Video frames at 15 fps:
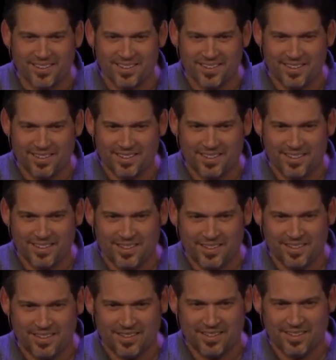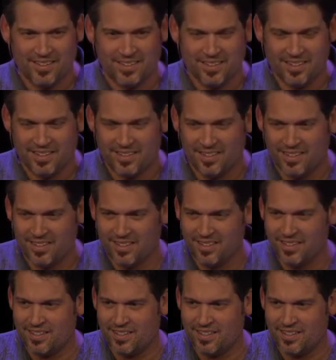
(no one is talking)